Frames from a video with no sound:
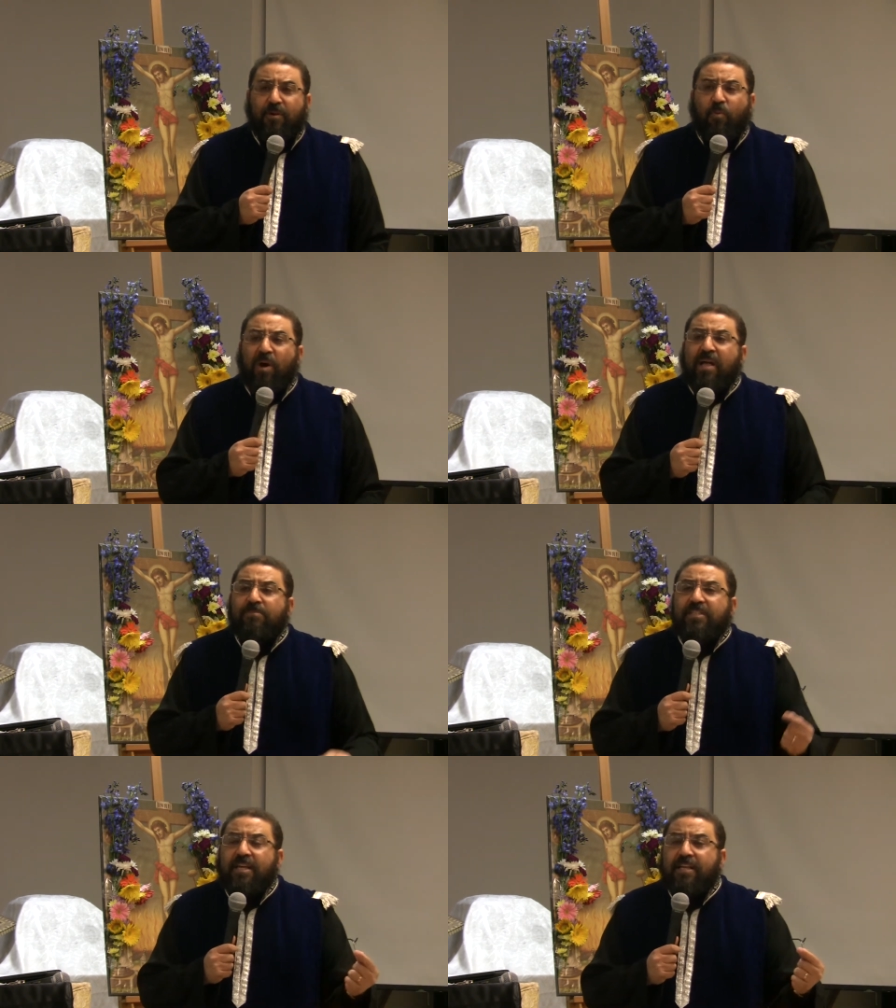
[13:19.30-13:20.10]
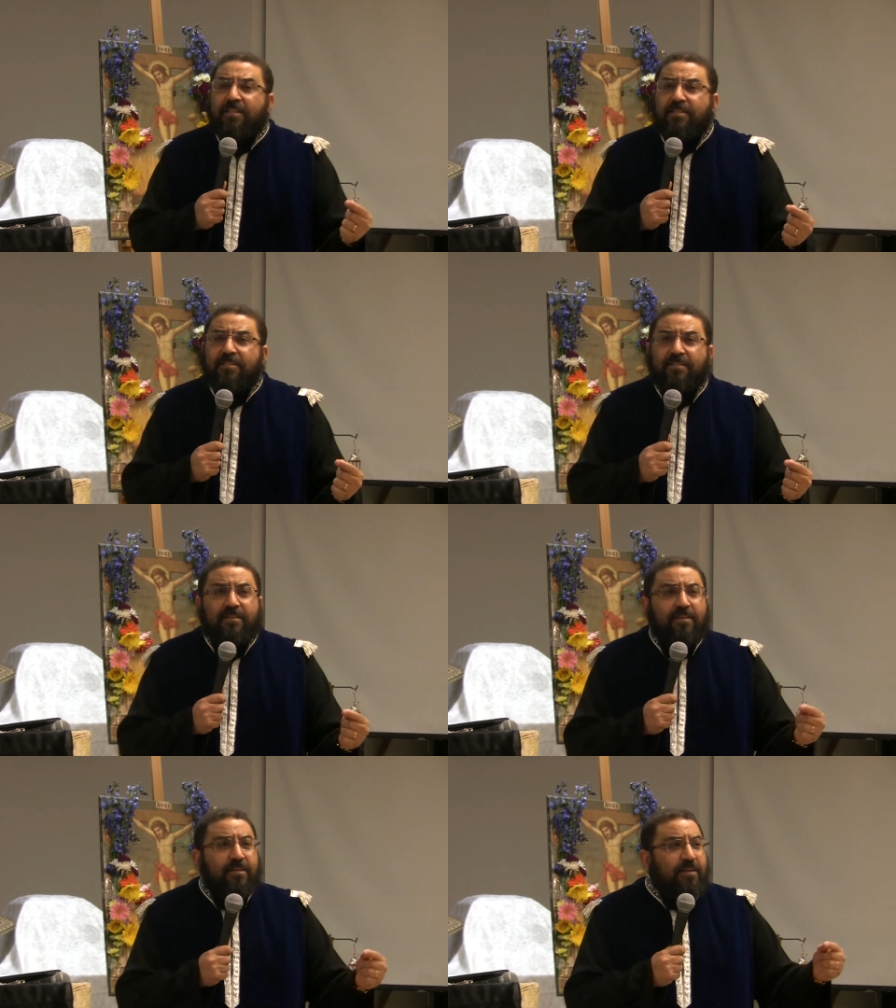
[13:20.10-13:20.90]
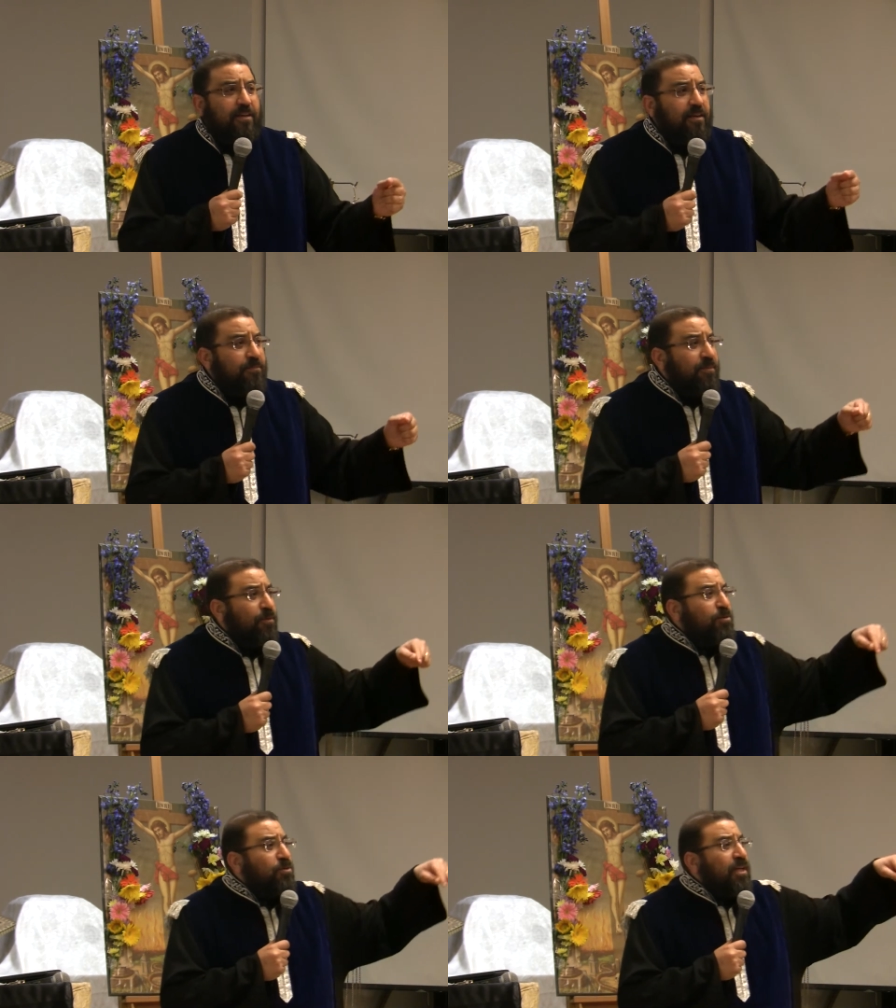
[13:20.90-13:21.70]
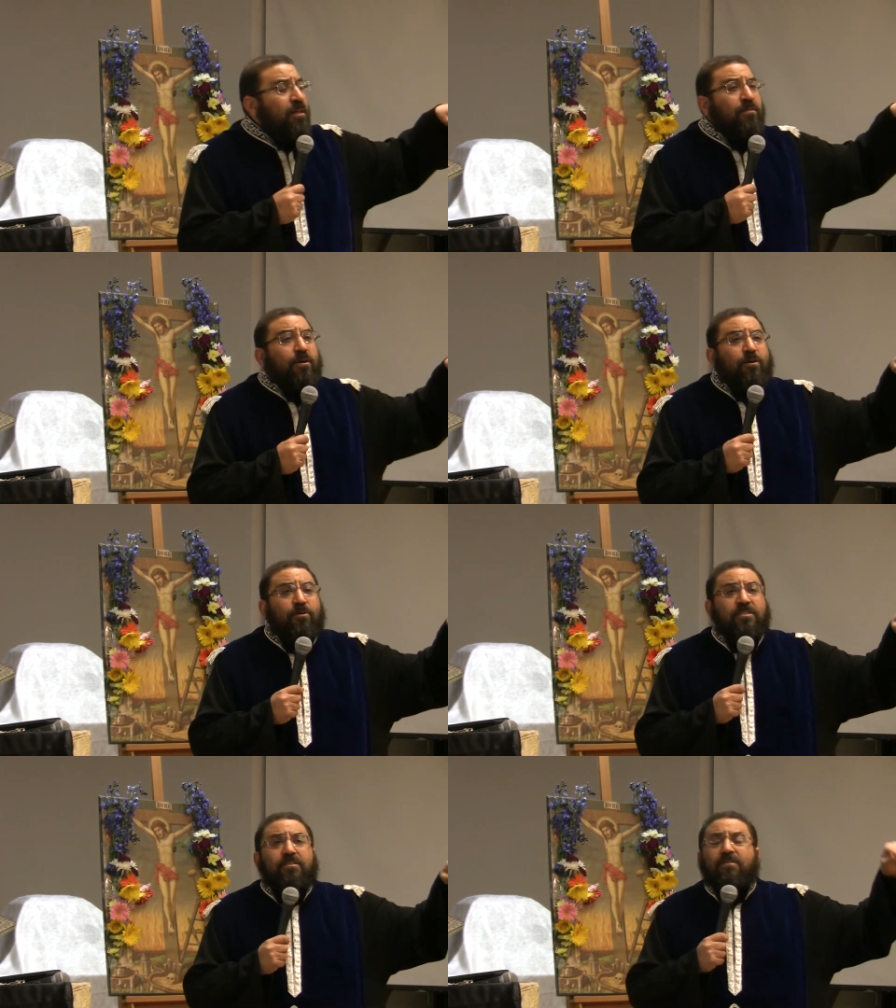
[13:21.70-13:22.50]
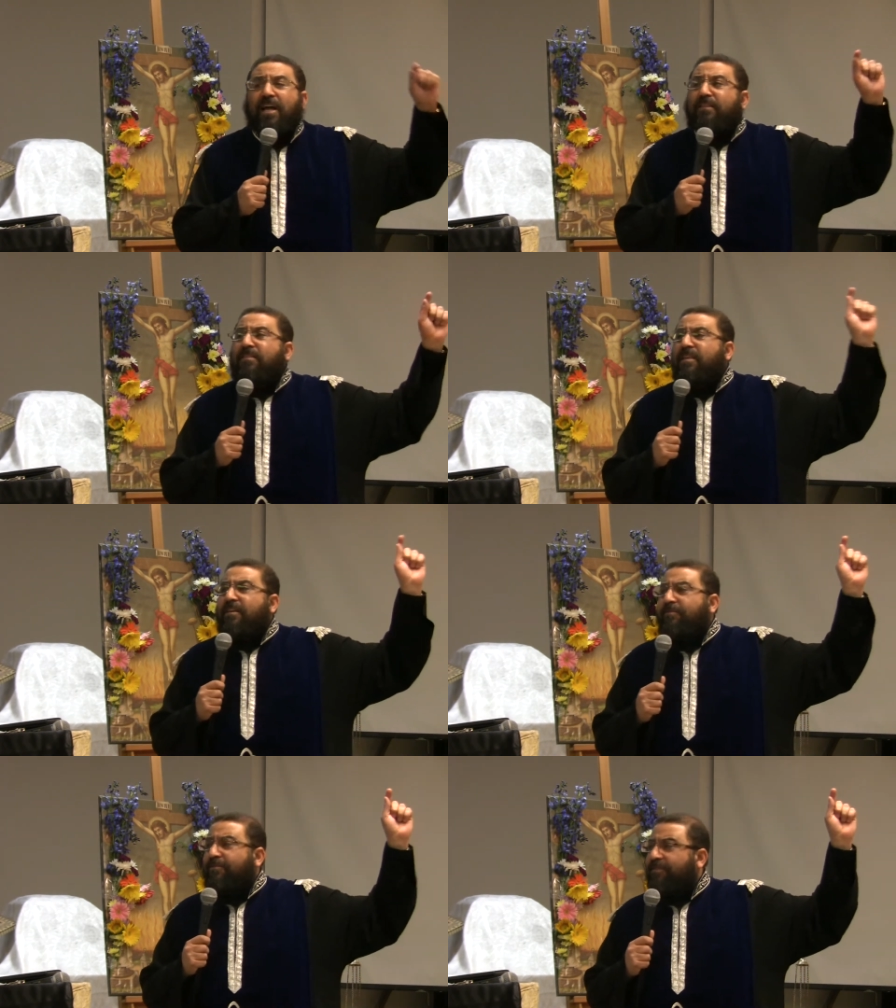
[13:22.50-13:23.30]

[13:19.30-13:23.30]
Why I'm saying this? Because today on the cross, the right thief,